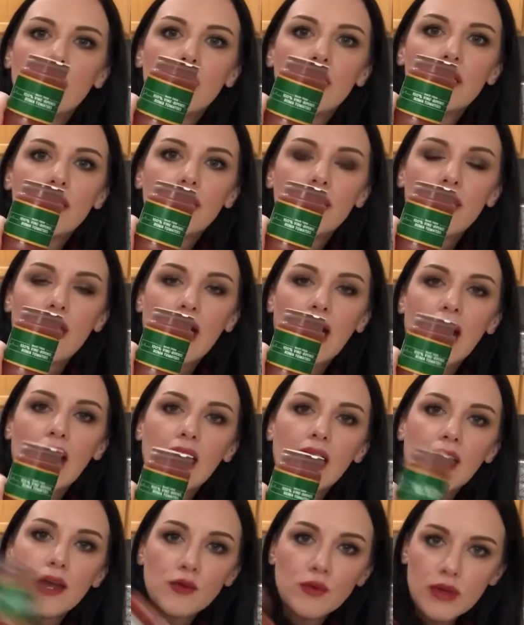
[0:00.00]
that I
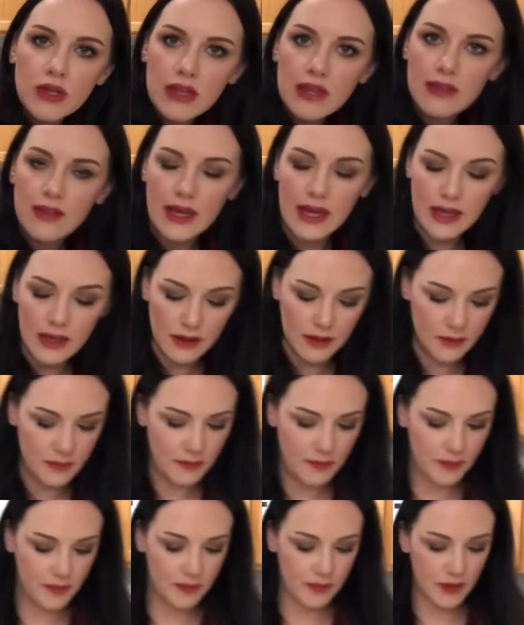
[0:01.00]
really like.
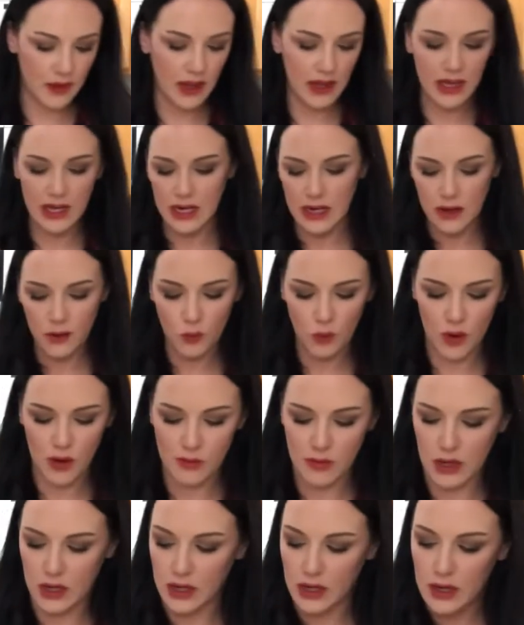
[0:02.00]
I get it at
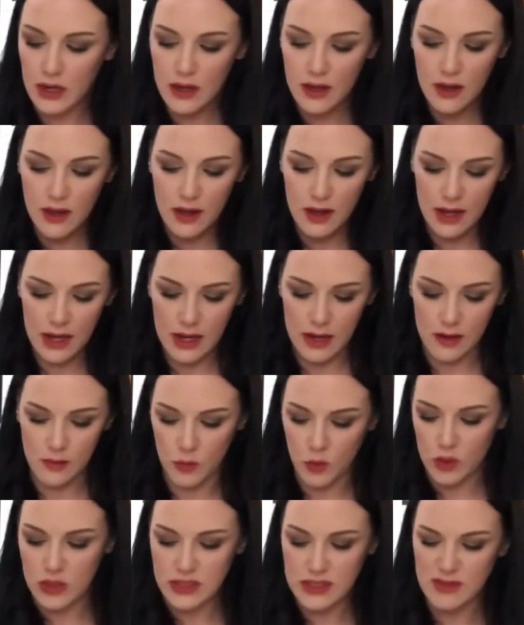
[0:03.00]
Walmart or
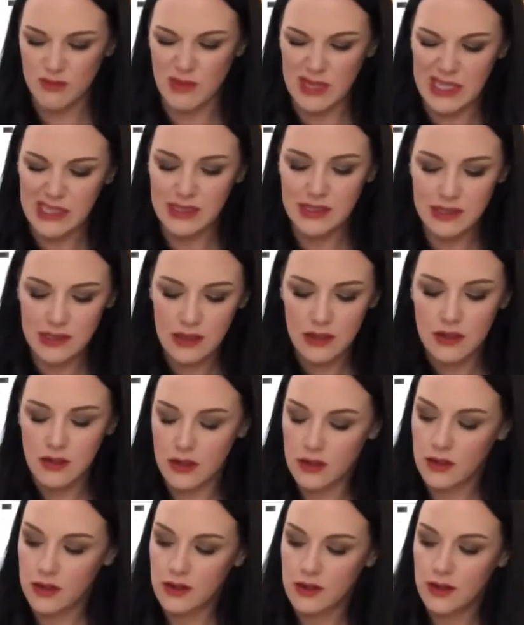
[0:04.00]
Smith's.
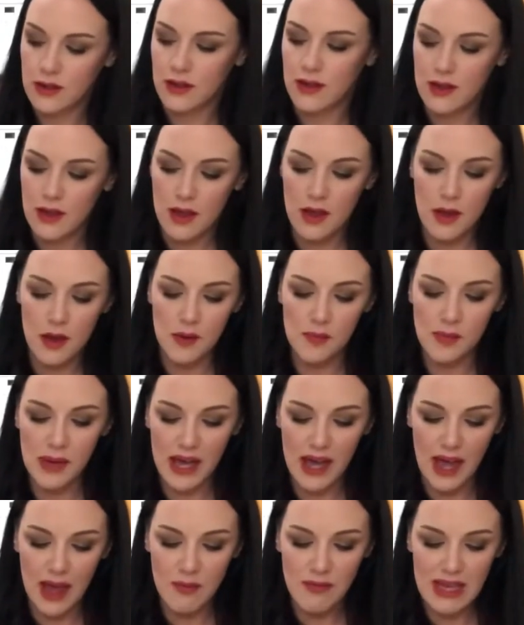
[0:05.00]
But
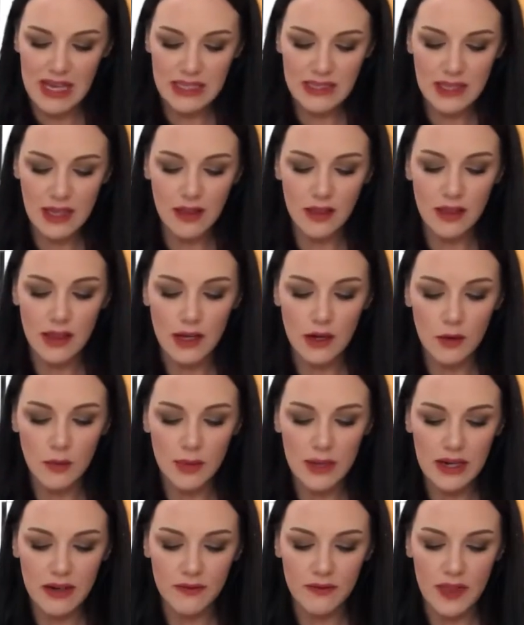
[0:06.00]
I mix a little bit
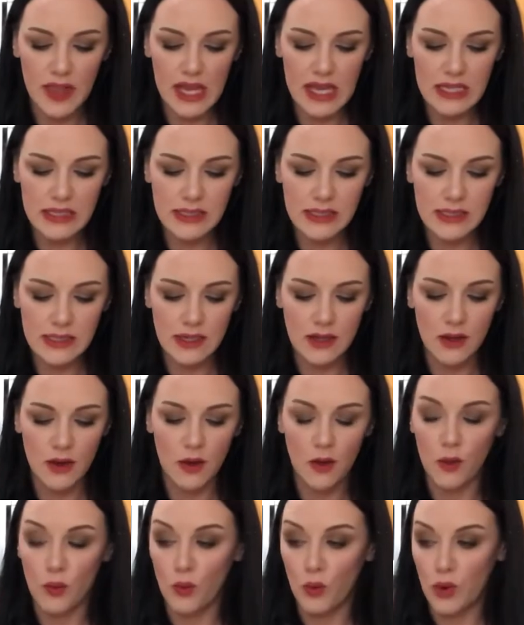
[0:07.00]
of this
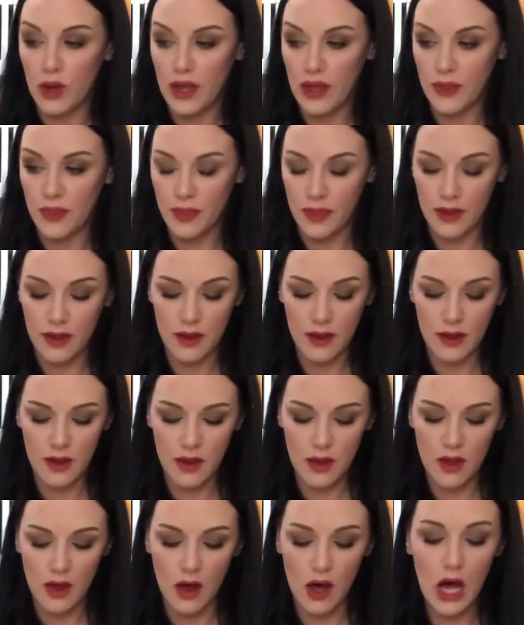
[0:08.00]
with
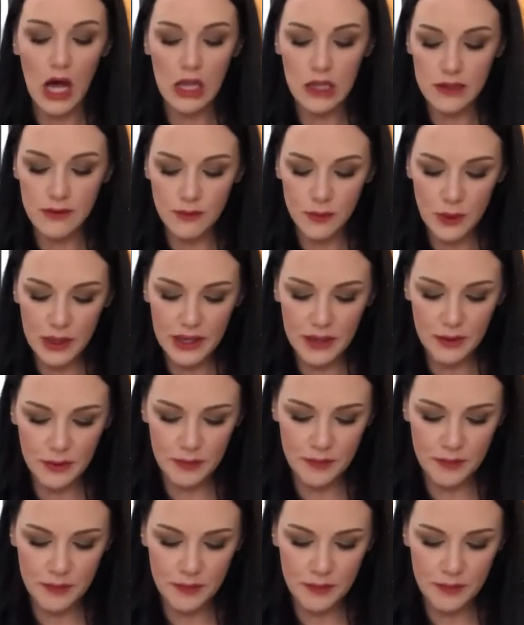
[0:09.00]
olive oil